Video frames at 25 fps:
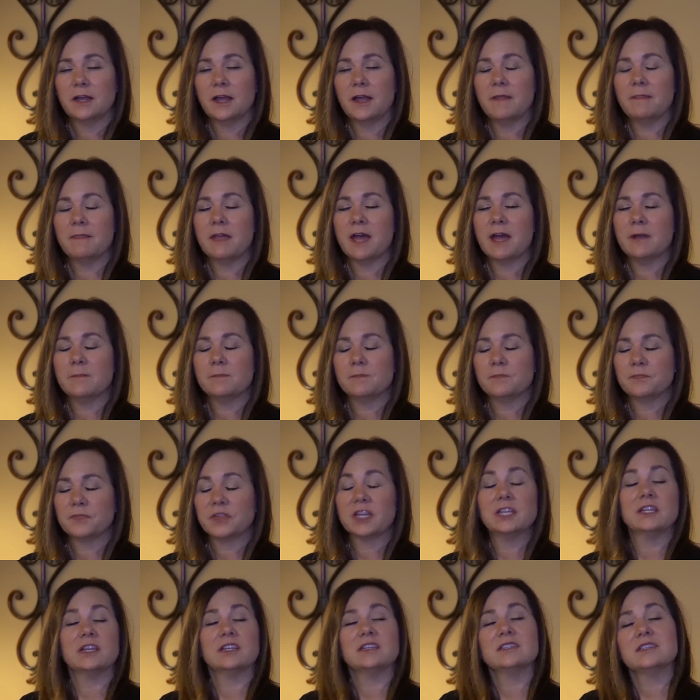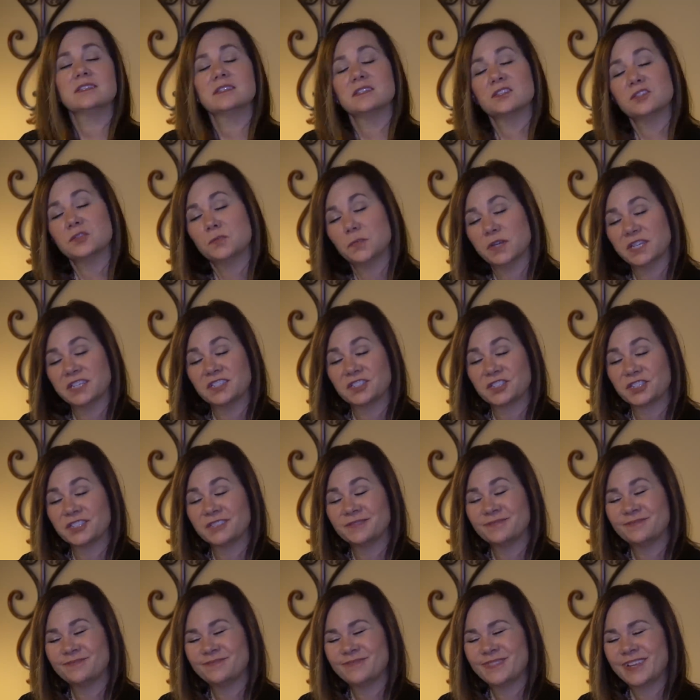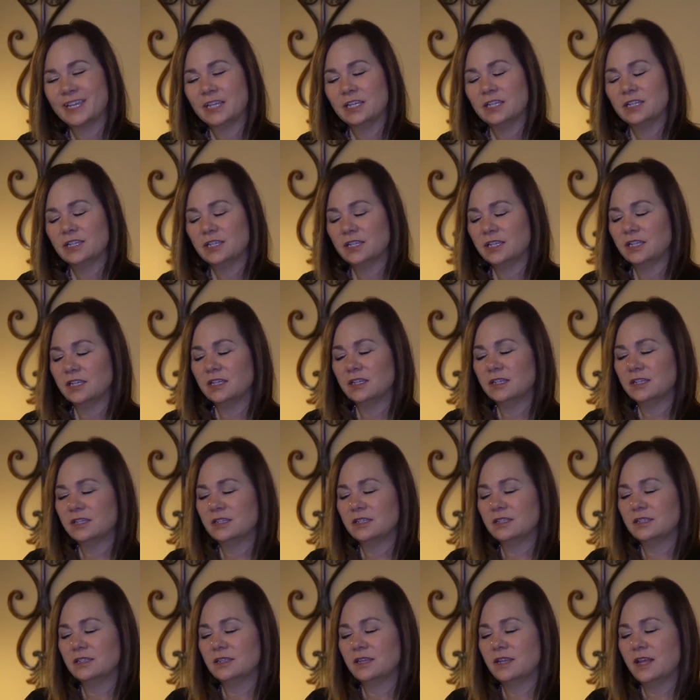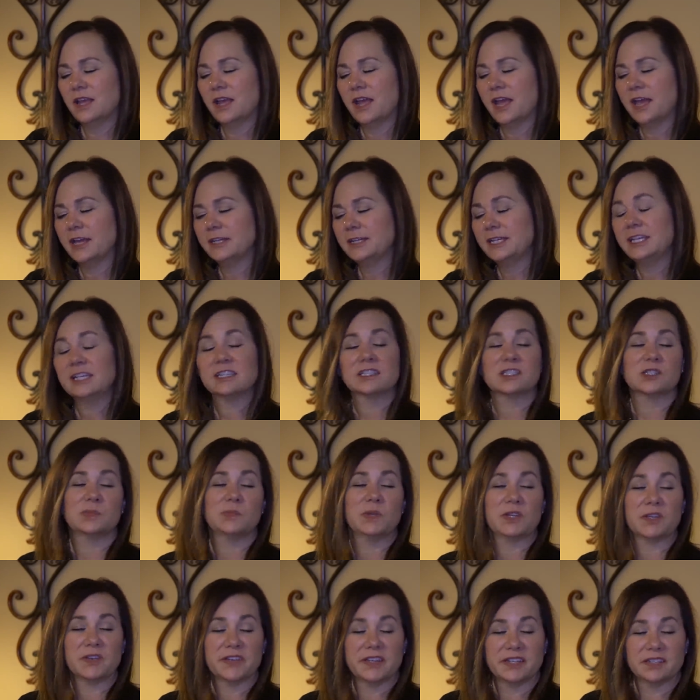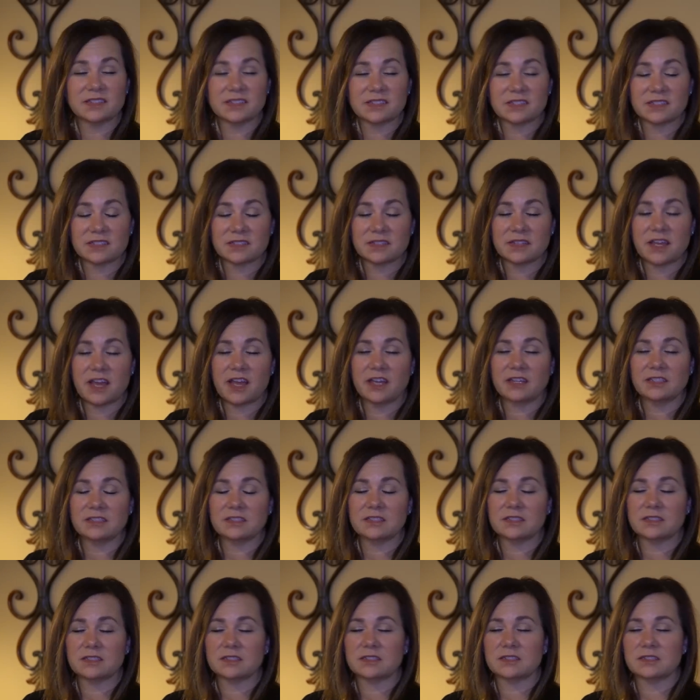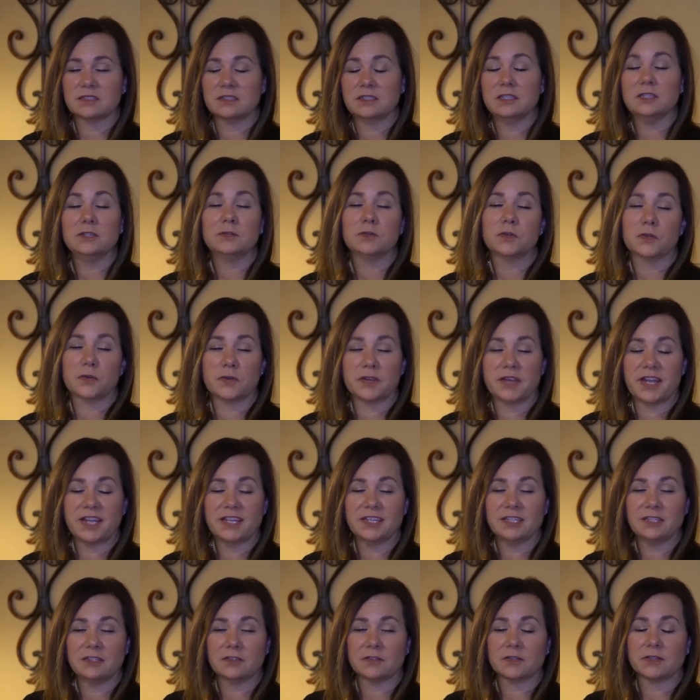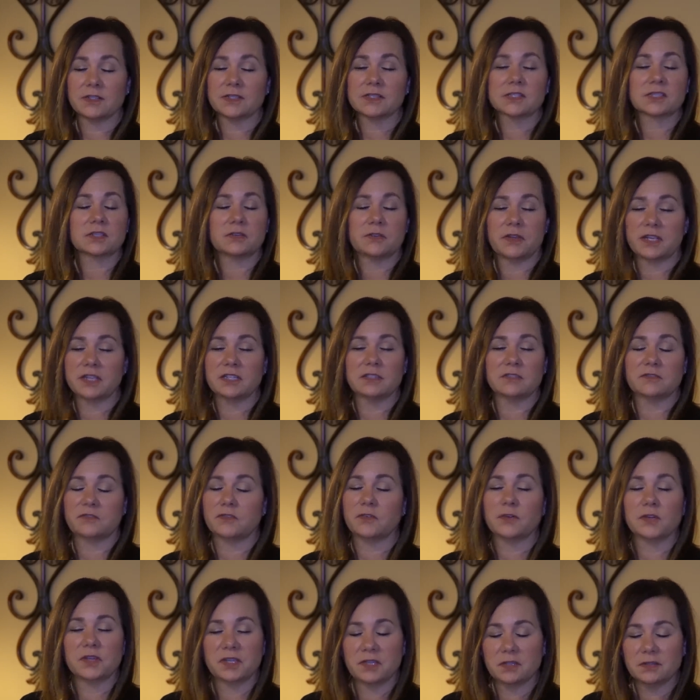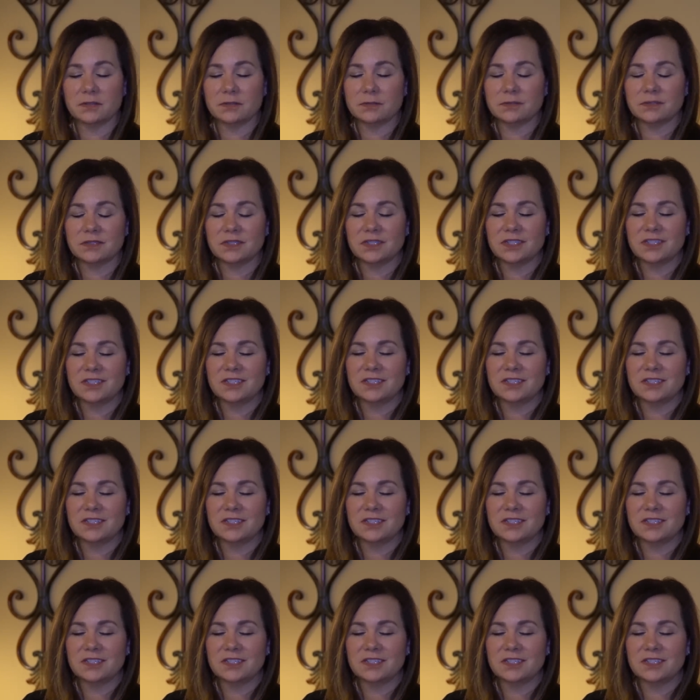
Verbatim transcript: And that in any situation, in any experience that you create or is created for you,